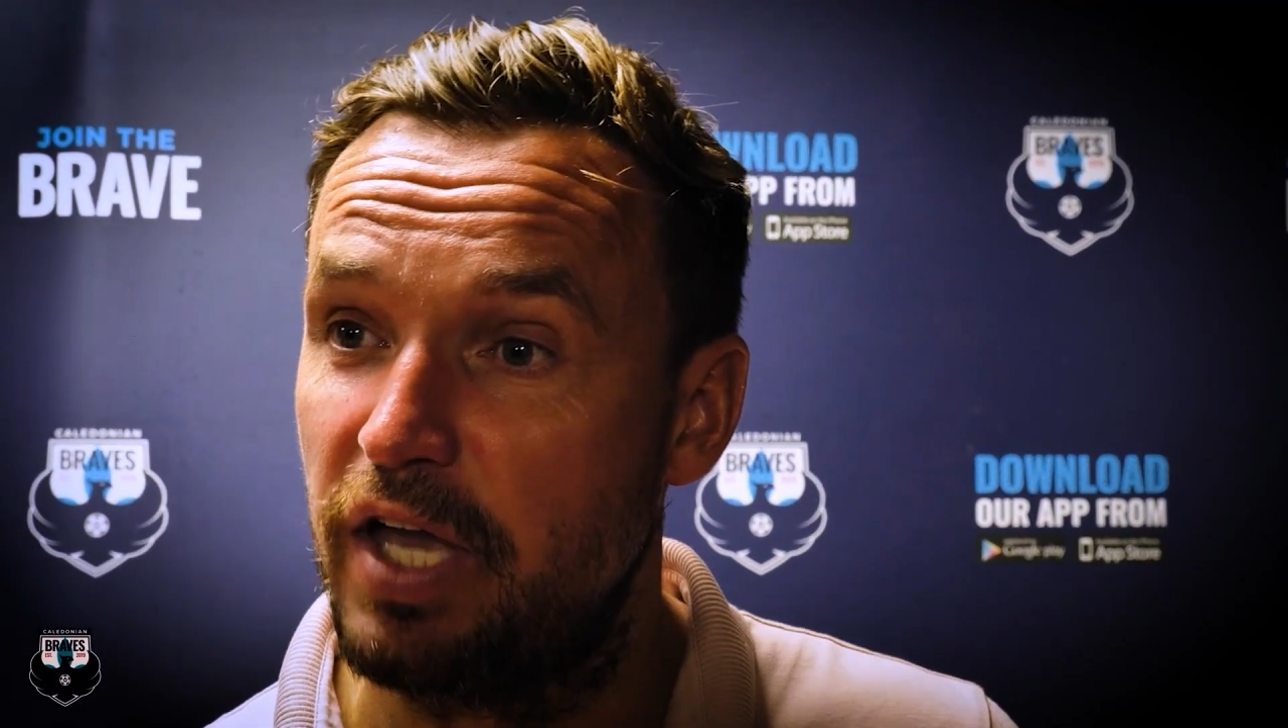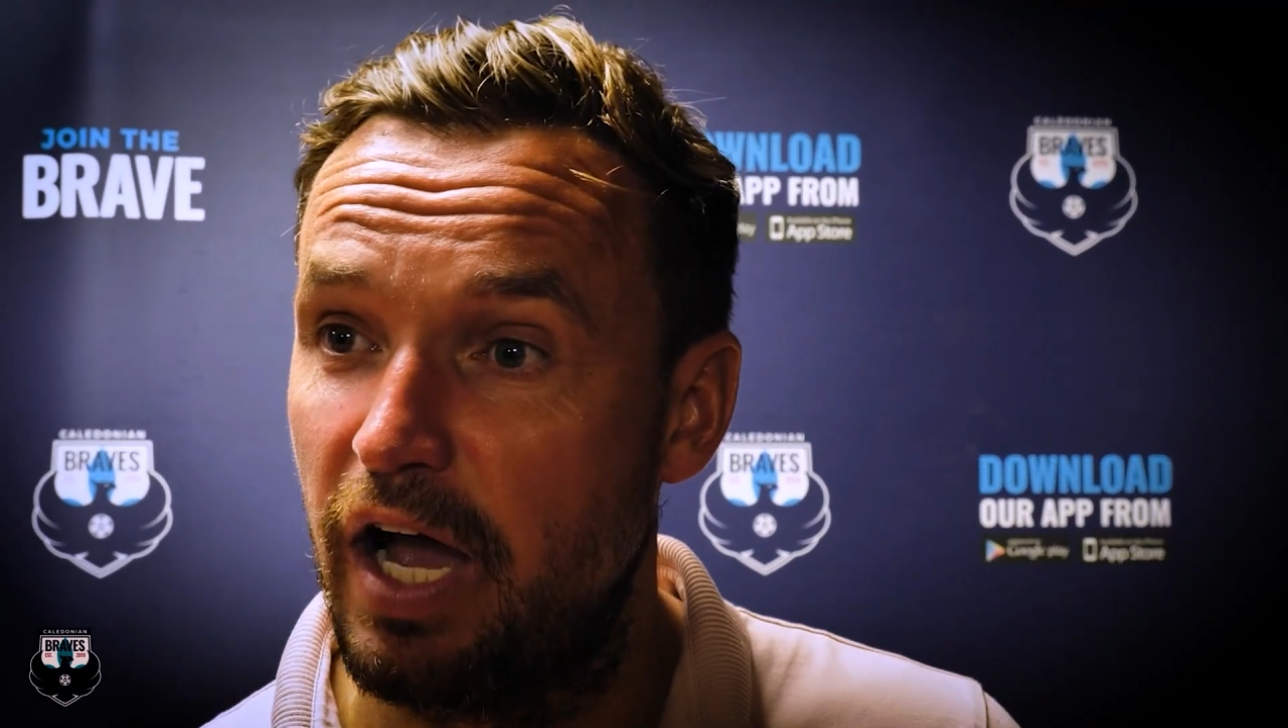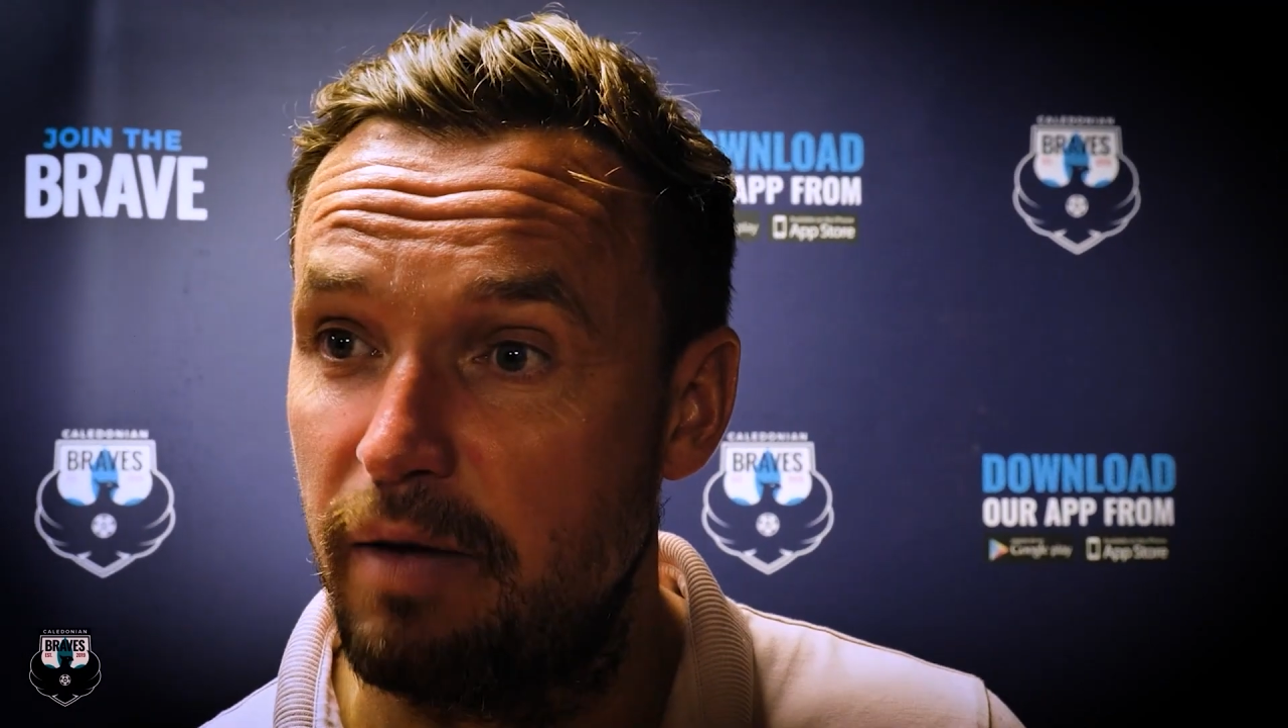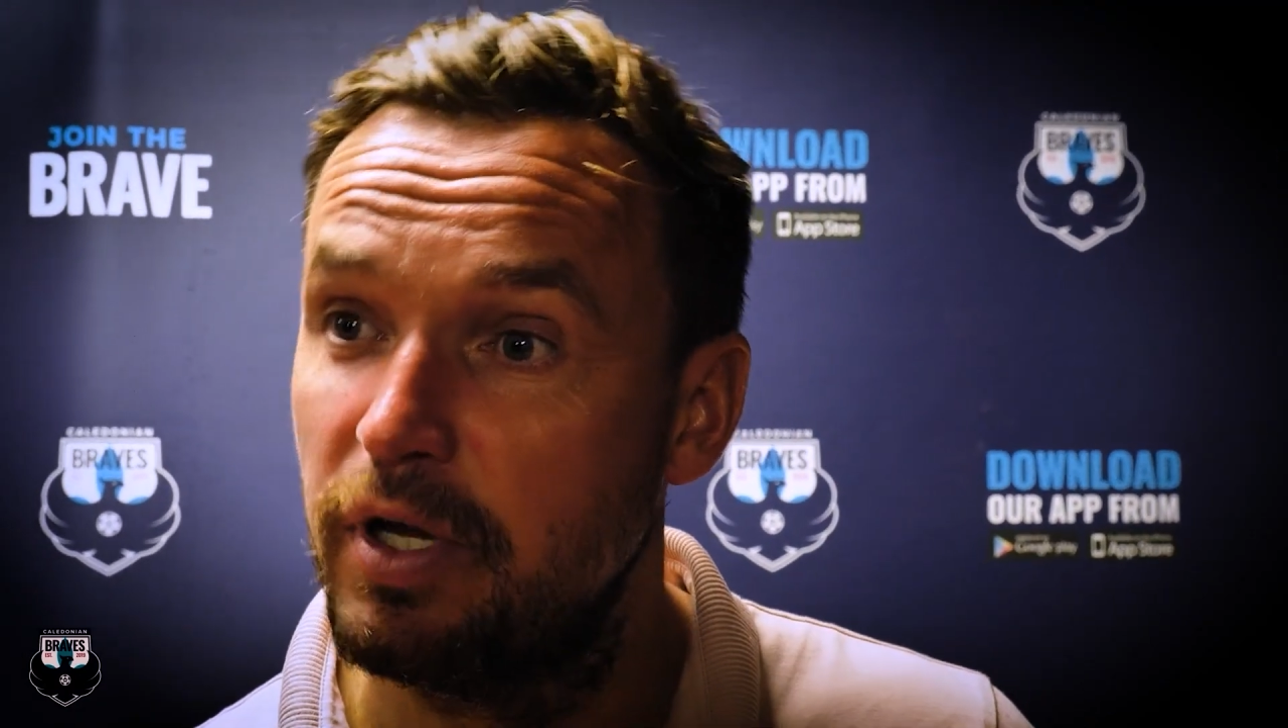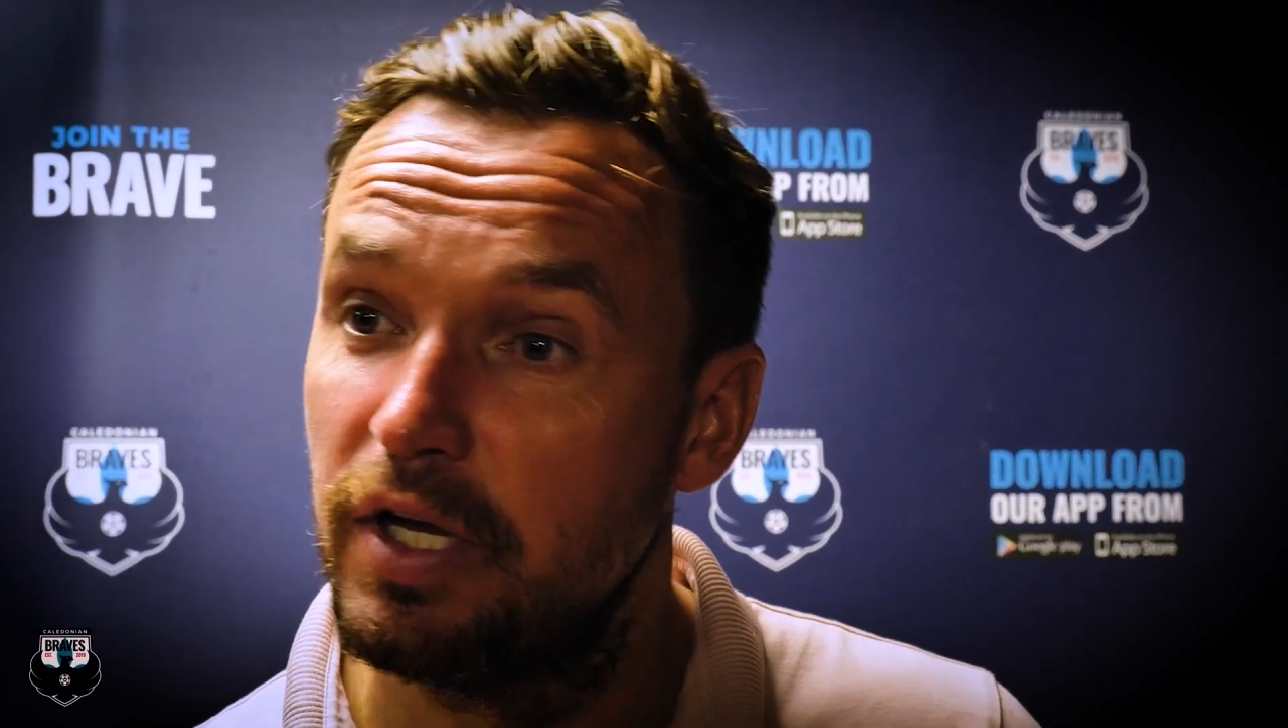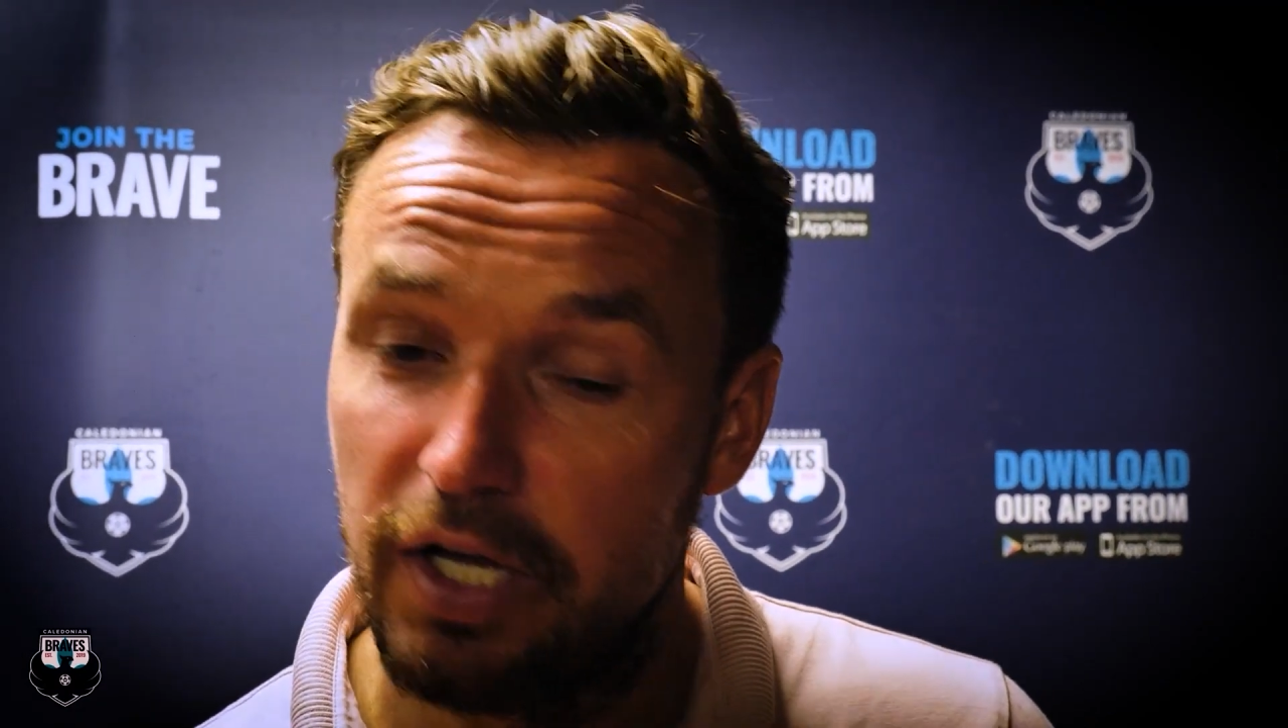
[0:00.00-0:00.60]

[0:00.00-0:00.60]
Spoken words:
calm